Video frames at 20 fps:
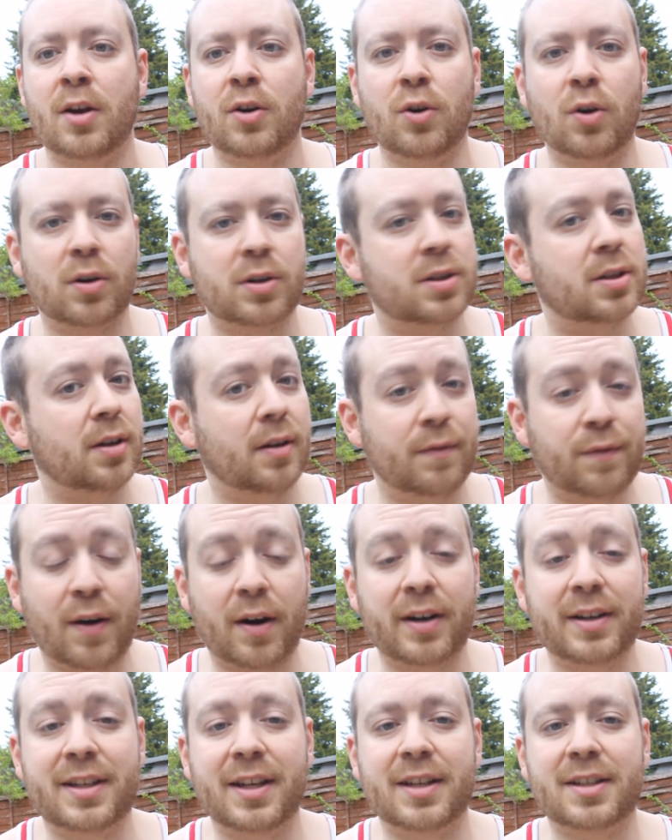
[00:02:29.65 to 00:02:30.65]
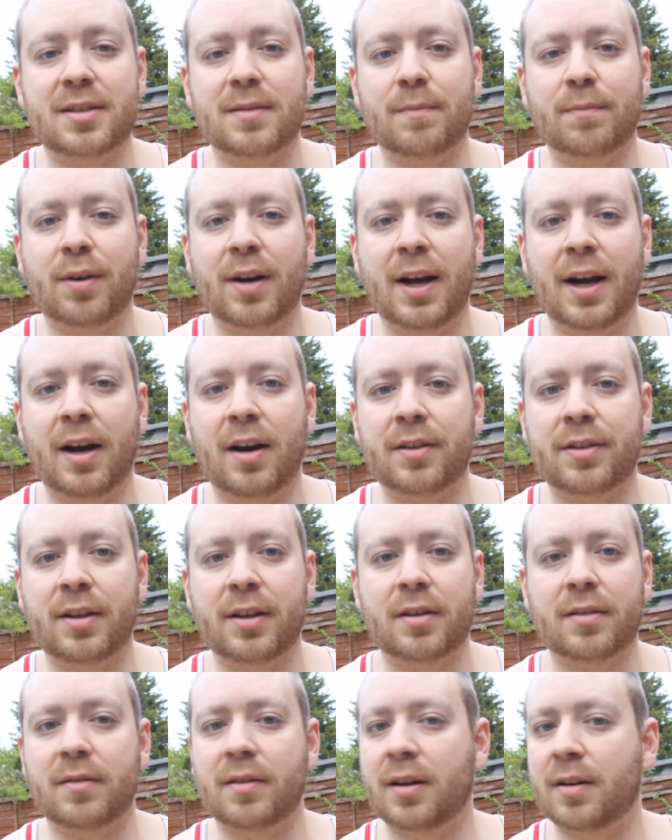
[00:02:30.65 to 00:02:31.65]
Looks a very decent player. I
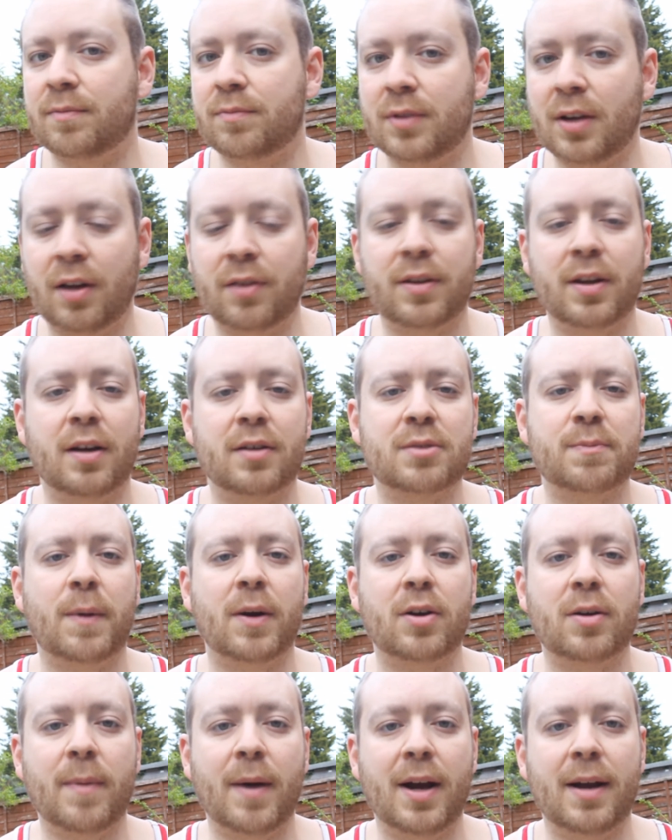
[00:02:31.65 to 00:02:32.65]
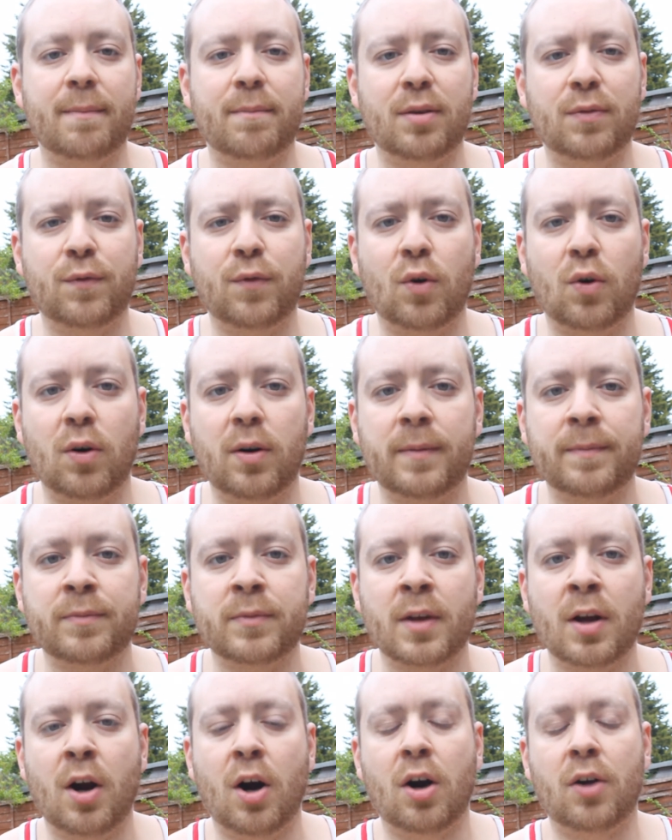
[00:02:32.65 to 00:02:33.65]
think I don't think I spoke about him before
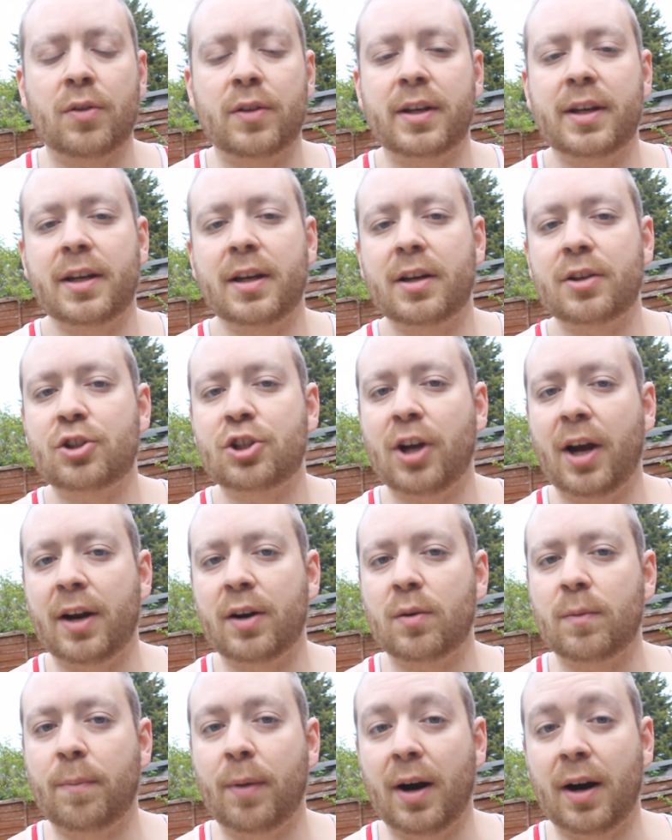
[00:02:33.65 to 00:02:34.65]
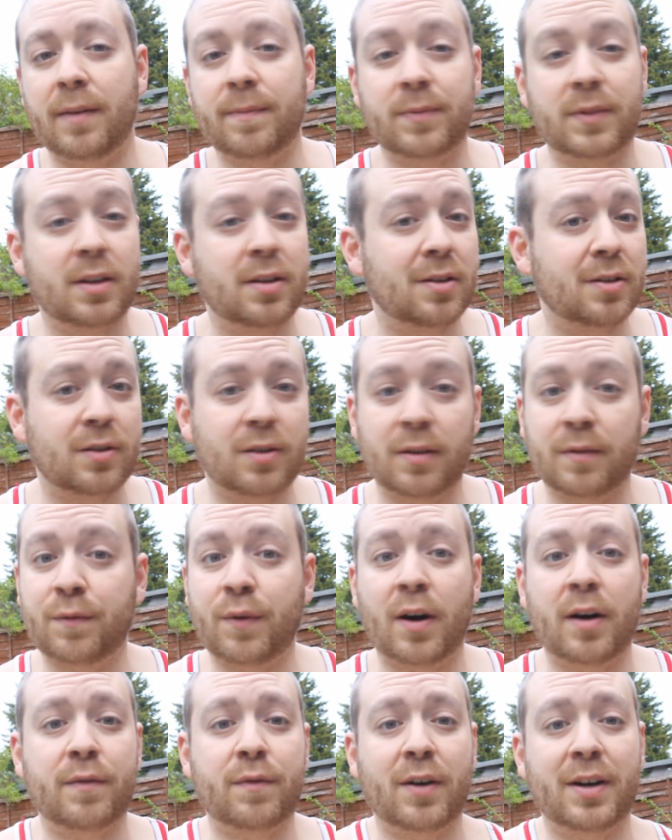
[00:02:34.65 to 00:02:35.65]
on the channel, but a
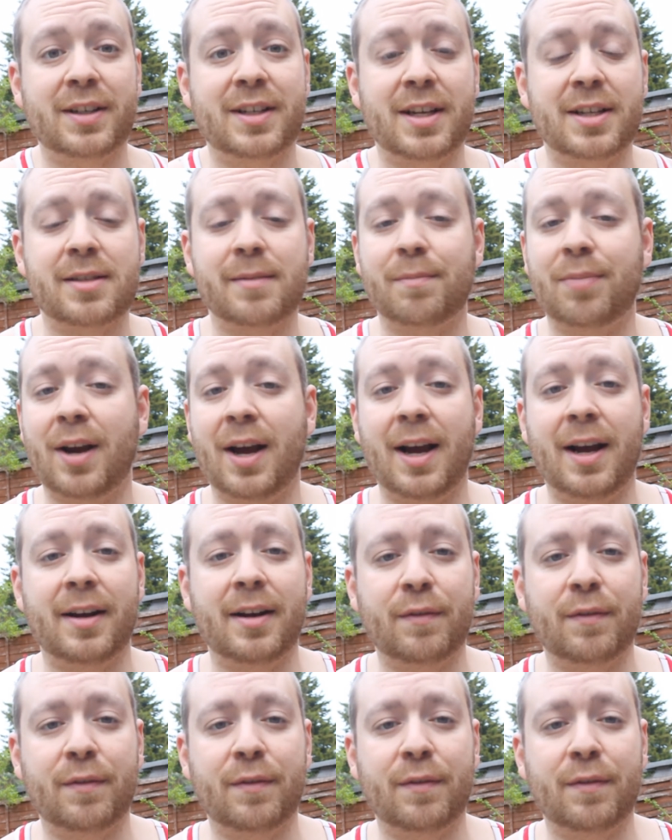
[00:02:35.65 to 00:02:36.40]
very, very decent player.